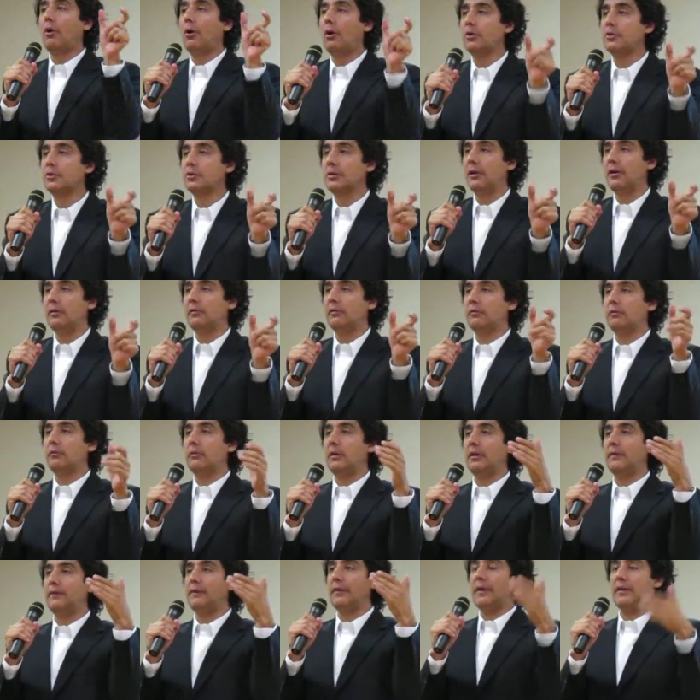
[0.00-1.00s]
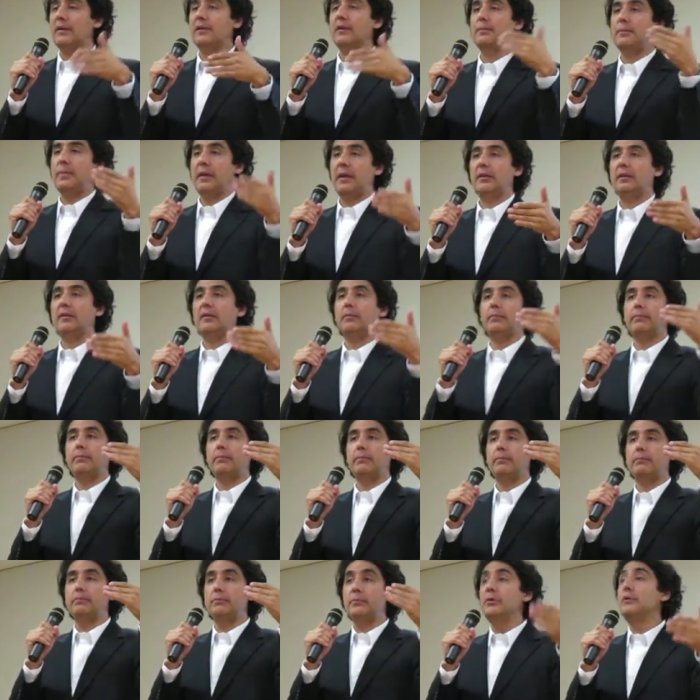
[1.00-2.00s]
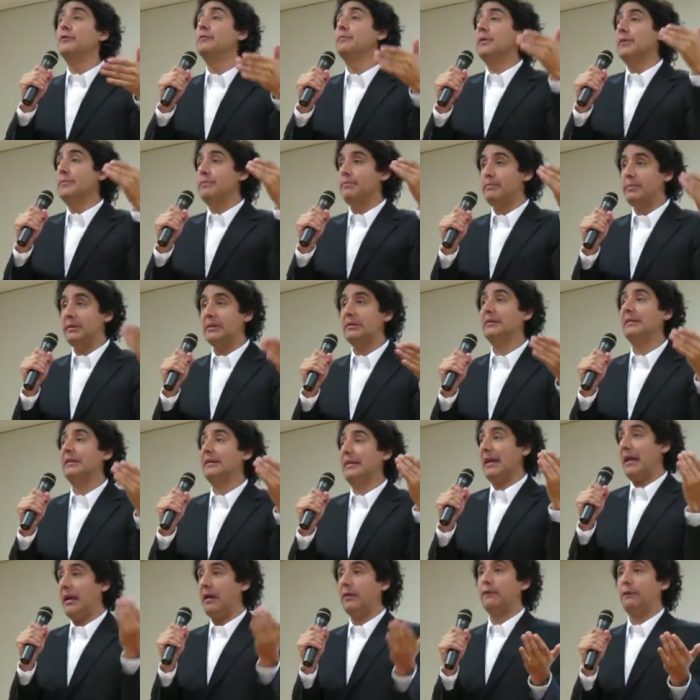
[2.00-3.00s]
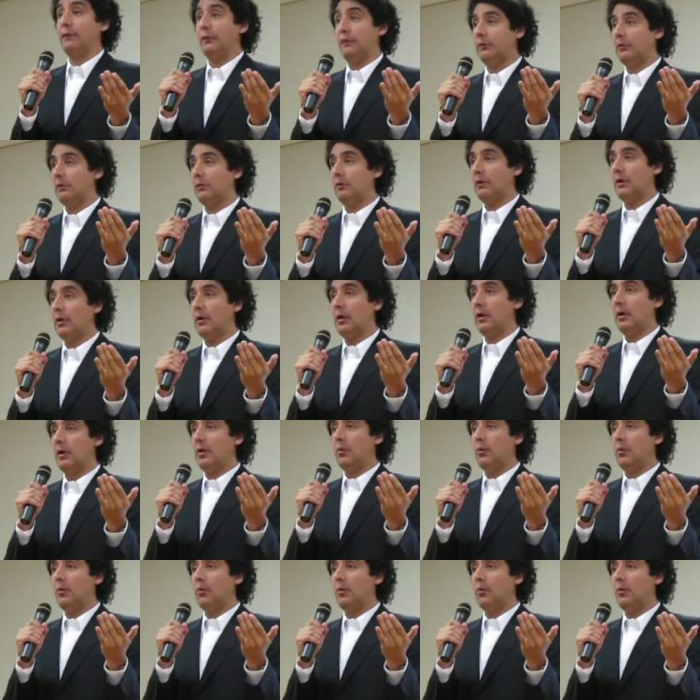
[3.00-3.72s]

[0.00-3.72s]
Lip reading: larger history of independent movement building efforts,